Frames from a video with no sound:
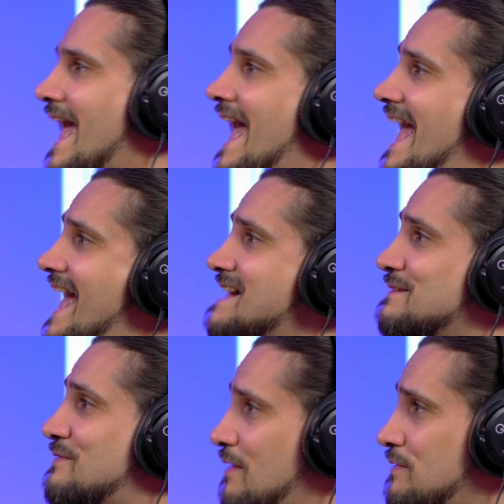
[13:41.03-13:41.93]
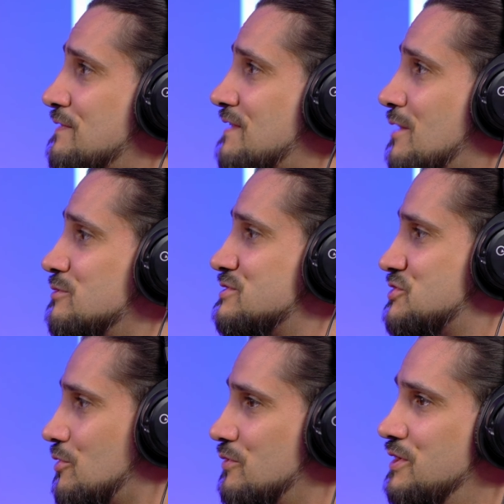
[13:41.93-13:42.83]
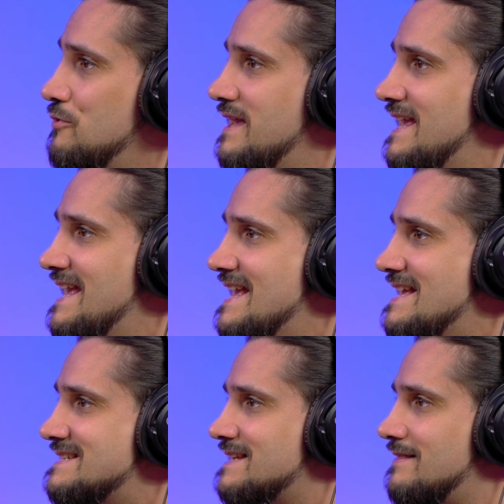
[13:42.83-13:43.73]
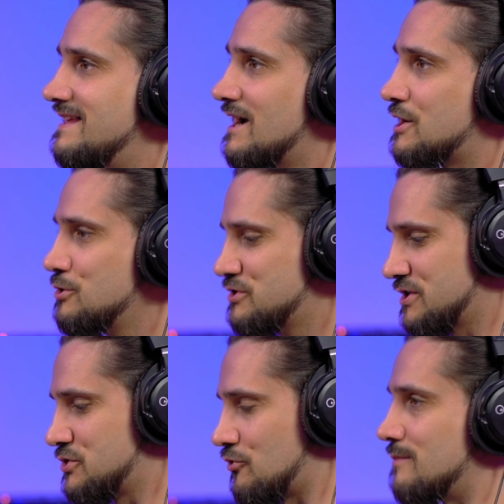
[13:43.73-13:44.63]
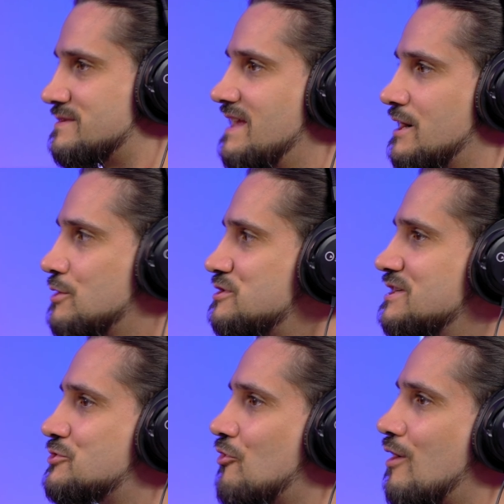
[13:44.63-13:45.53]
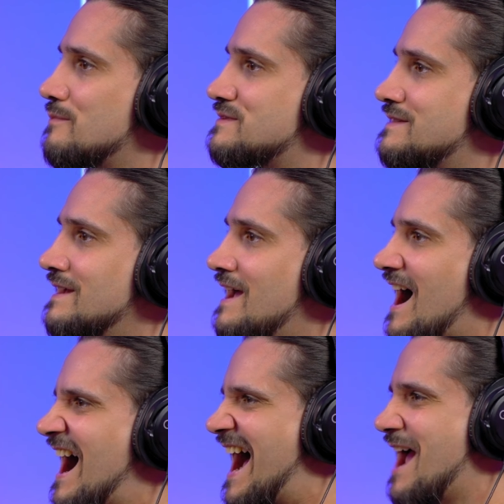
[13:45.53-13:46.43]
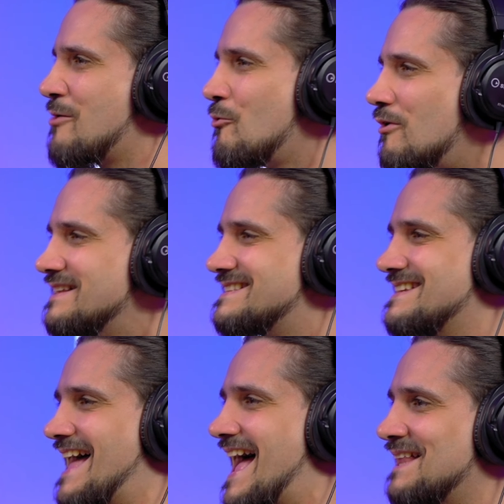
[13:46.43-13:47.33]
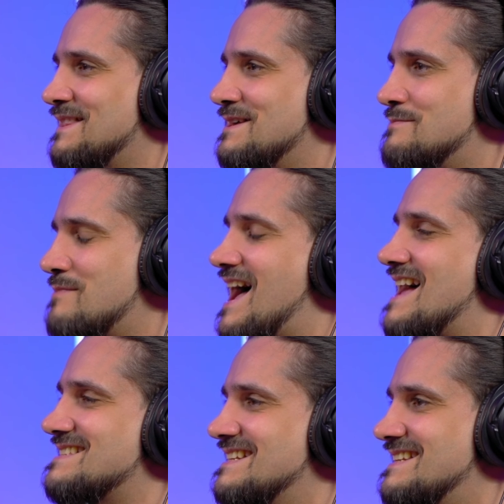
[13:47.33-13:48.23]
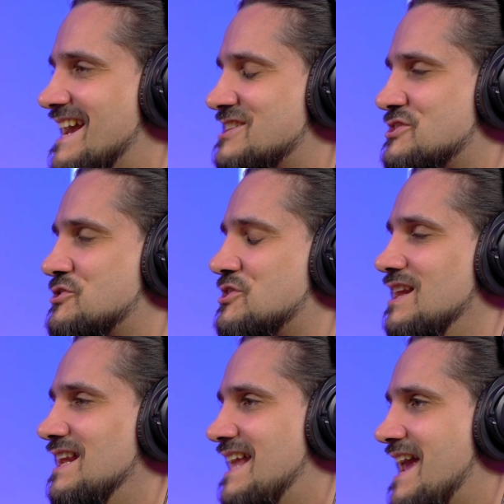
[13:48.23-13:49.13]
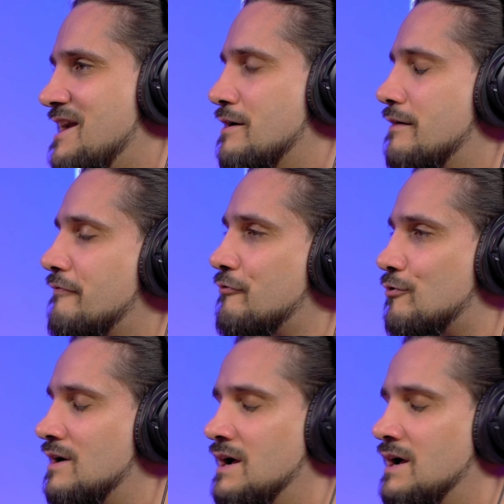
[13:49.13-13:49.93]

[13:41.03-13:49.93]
And the other thing that I want to show you is the acoustic drums. The acoustic drums I wanted to add them as an extra layer for